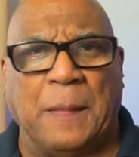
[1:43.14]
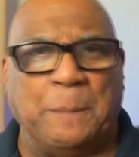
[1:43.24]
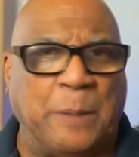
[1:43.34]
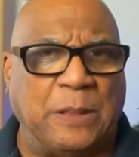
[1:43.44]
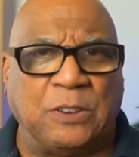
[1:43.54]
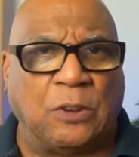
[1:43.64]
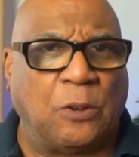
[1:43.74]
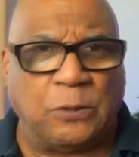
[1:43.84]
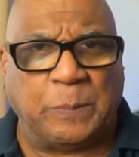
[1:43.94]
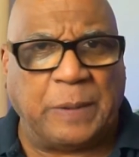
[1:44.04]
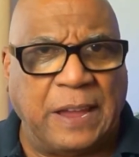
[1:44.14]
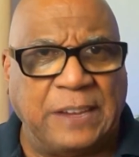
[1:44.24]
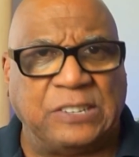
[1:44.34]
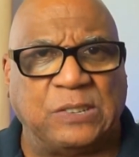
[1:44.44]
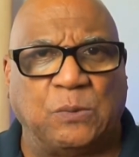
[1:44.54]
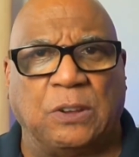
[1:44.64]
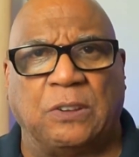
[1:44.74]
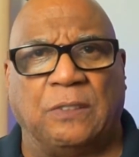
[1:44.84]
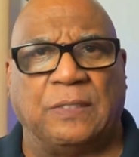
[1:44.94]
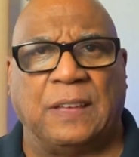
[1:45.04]
but not all the pages
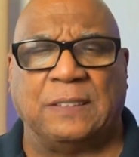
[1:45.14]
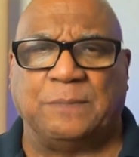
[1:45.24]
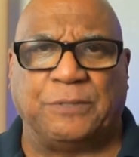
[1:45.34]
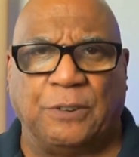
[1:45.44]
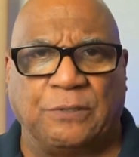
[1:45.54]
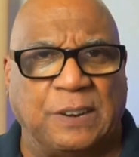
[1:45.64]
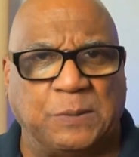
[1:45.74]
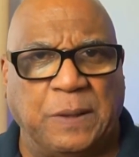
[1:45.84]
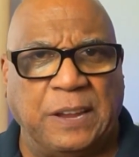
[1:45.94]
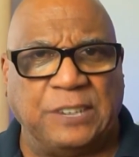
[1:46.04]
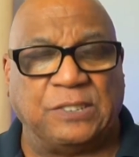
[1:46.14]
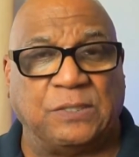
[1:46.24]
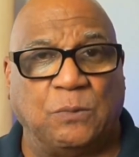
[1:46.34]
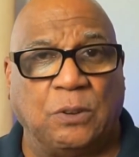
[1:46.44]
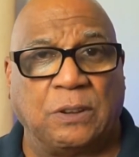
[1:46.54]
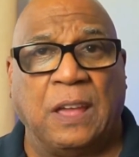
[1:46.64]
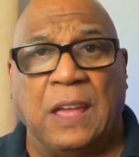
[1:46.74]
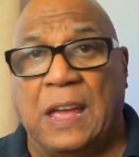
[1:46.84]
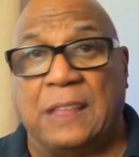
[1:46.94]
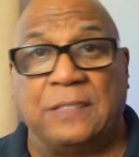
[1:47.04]
work on that. The progress page doesn't work,
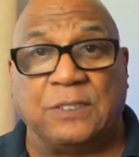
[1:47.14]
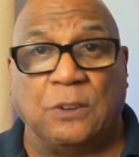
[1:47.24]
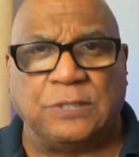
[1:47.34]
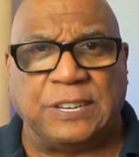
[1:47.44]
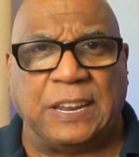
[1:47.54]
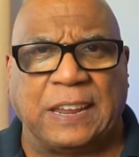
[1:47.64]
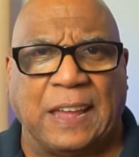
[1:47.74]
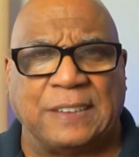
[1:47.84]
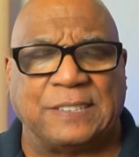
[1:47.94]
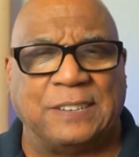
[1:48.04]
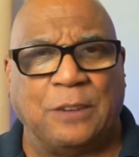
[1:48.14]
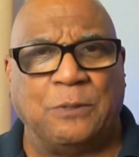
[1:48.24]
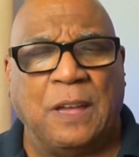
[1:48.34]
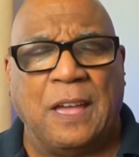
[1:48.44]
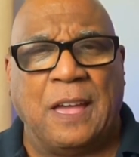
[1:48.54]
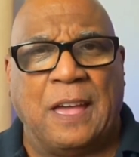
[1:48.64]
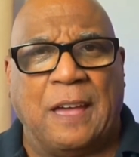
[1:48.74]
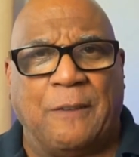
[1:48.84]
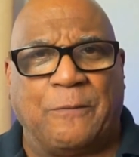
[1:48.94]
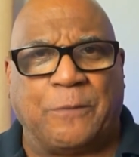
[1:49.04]
and there's no TCAS. Now,
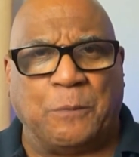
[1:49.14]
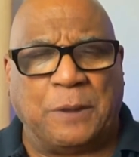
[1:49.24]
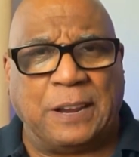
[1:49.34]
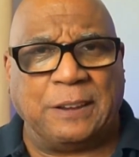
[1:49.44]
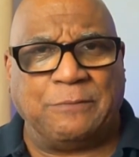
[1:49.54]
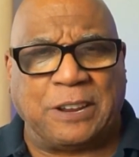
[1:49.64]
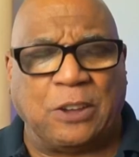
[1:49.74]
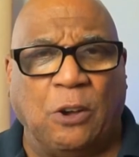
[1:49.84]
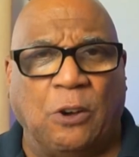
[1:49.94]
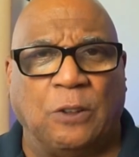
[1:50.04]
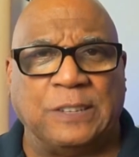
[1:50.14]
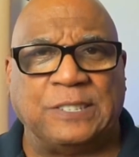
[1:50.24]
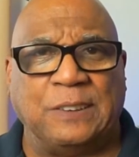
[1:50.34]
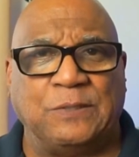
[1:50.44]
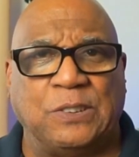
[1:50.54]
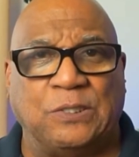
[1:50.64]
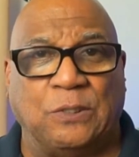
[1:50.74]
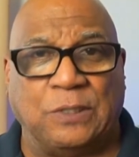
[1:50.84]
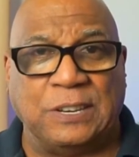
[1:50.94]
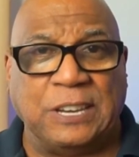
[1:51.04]
from what I recall, it seems as
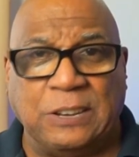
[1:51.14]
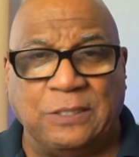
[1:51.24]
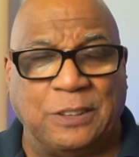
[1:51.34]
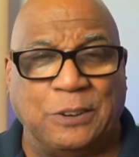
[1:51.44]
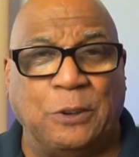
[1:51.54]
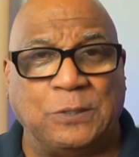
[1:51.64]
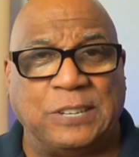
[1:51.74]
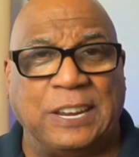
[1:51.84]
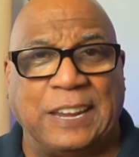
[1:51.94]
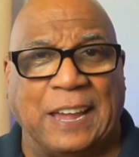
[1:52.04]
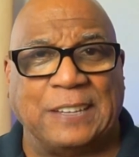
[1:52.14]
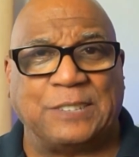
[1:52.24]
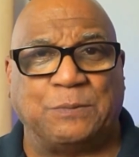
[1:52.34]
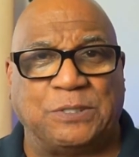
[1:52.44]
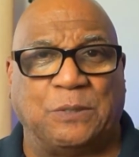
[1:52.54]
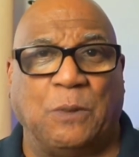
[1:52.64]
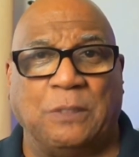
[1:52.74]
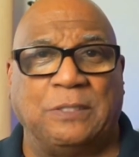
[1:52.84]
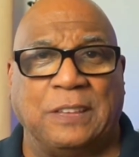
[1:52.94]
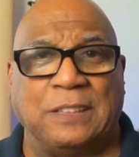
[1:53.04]
though the no TCAS was the
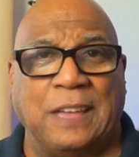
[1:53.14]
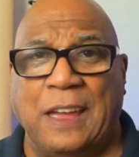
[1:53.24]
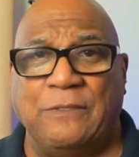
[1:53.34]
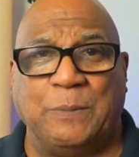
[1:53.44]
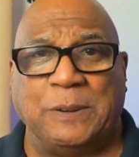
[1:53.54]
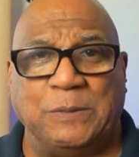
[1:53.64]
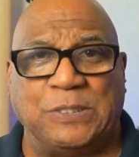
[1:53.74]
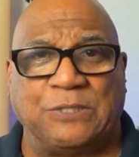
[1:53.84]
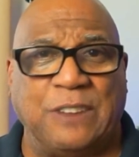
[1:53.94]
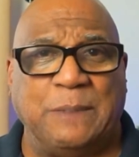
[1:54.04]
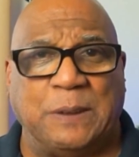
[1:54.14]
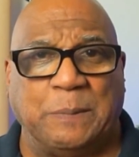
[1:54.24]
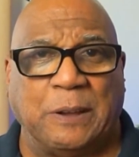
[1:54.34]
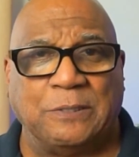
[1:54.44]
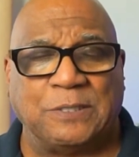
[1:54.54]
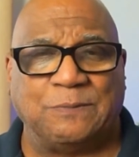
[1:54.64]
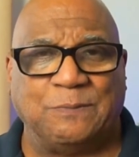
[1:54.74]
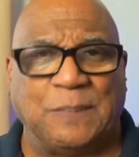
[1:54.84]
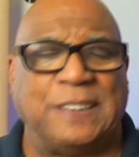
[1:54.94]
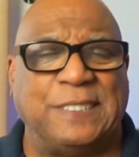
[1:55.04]
one thing that everybody was screaming about.
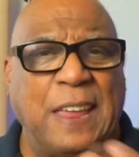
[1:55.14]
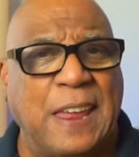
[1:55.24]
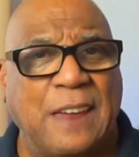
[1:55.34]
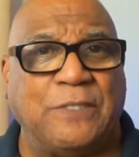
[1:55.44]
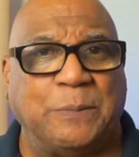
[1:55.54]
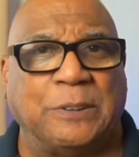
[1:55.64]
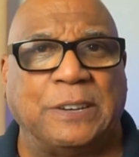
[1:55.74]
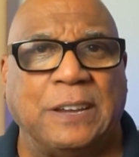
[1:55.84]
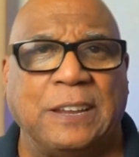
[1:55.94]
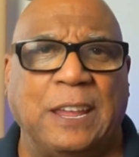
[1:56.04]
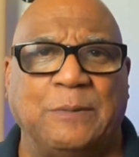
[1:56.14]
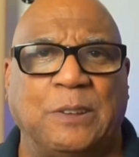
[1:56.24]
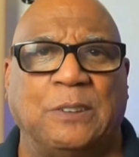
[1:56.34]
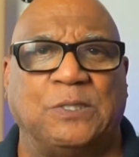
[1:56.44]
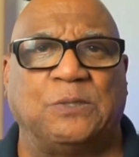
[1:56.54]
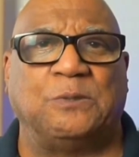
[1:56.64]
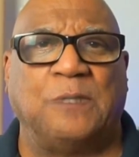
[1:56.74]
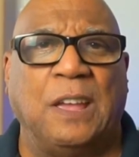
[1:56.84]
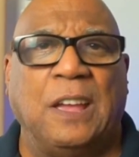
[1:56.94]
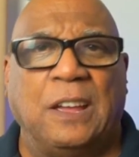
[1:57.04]
Well, I say everybody, it came down to
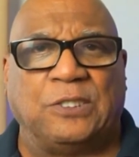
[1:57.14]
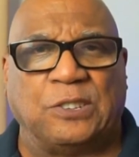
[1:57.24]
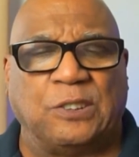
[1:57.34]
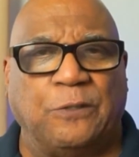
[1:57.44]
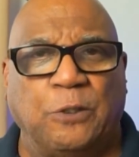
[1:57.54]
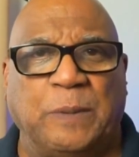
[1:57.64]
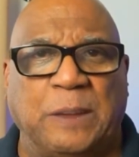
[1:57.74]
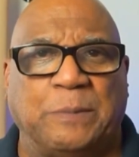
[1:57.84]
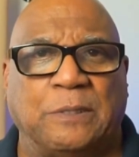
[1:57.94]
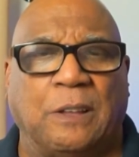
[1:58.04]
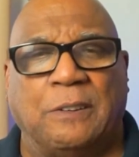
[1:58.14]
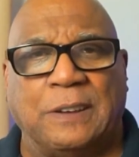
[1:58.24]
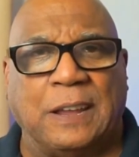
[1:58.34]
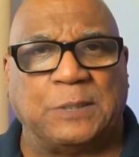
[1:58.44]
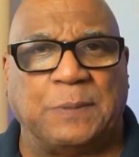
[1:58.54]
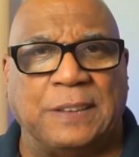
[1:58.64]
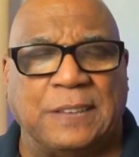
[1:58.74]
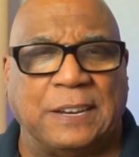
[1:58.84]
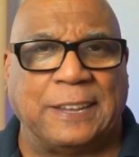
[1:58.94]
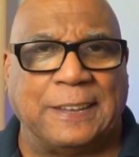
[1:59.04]
just a few people on Xplane
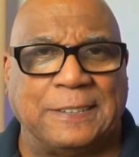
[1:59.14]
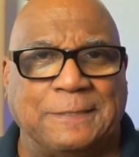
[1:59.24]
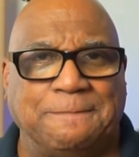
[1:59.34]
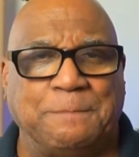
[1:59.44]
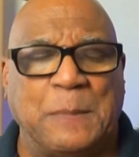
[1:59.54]
dedicated.